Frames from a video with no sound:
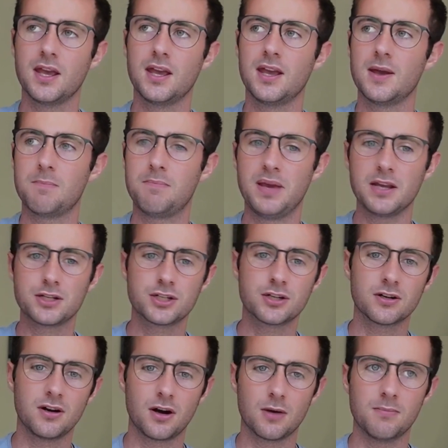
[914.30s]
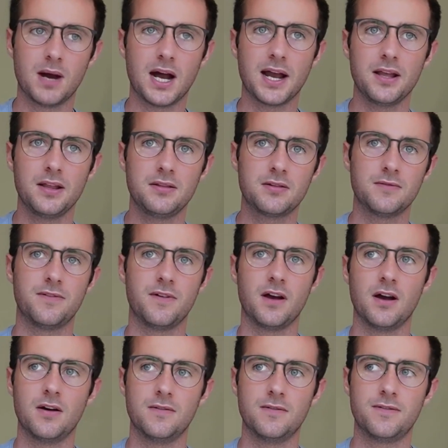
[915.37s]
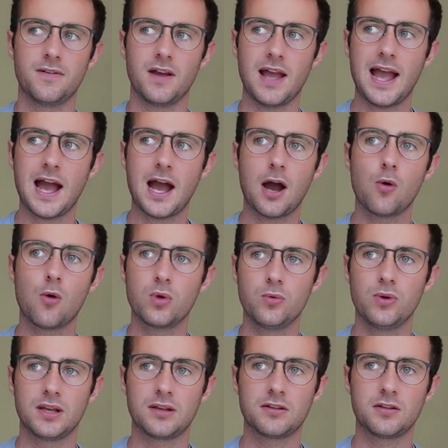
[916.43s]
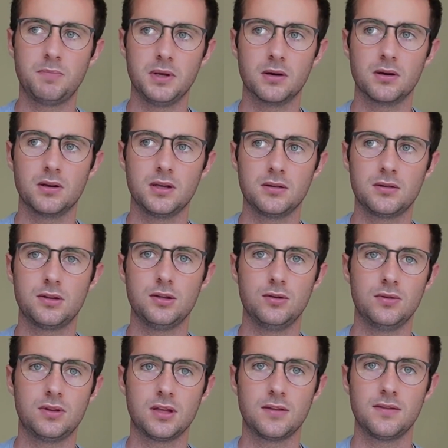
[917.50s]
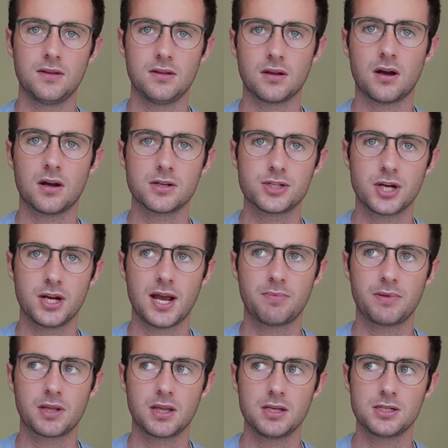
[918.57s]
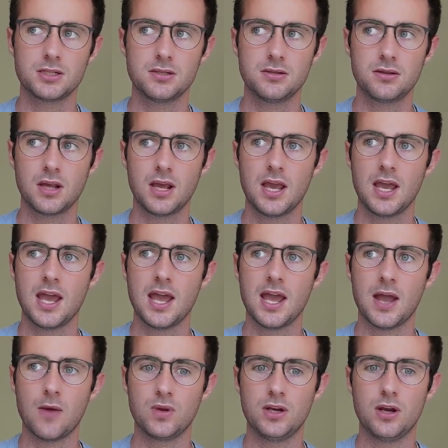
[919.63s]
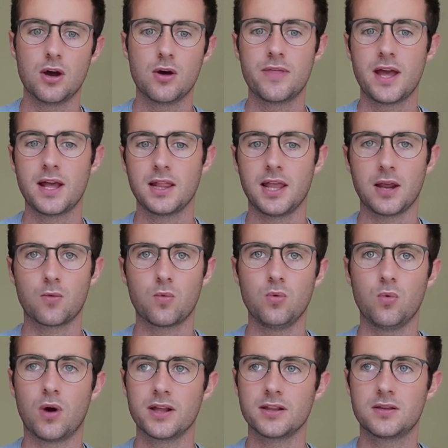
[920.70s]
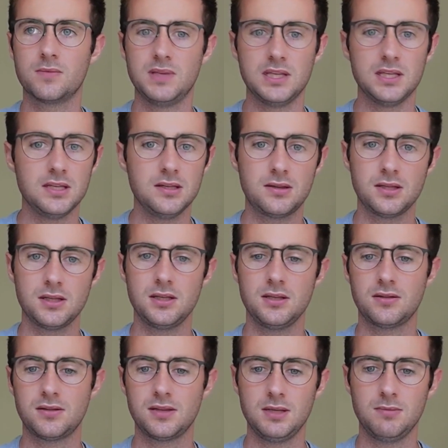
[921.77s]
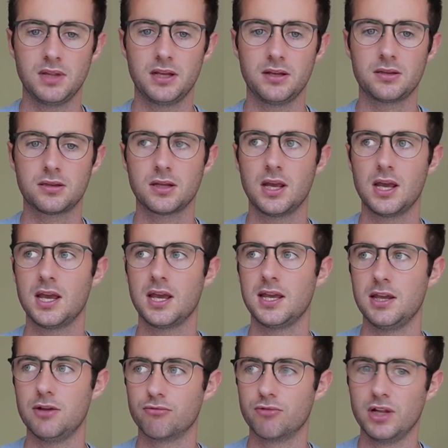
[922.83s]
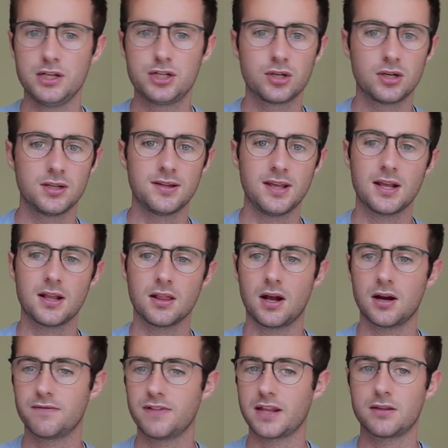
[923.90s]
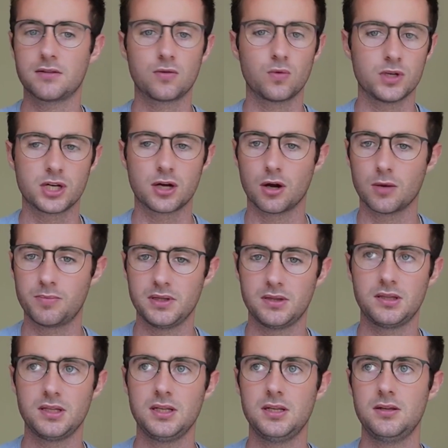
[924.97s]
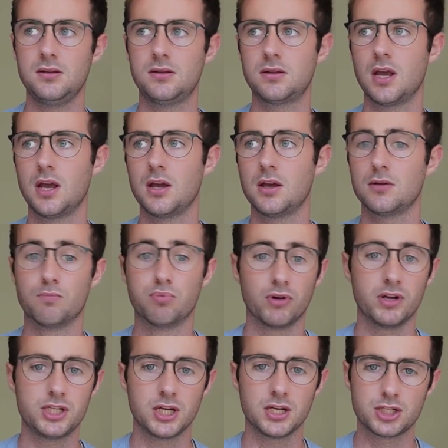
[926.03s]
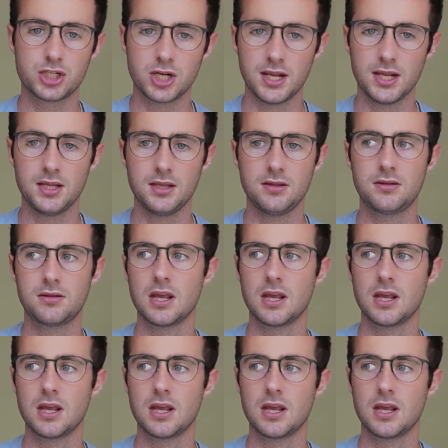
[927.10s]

picture in our minds of how we would experience using these on-chain applications, and we know that like we want it to be easy, seamless. It really shouldn't take a lot of like switching RPCs, bridging chains.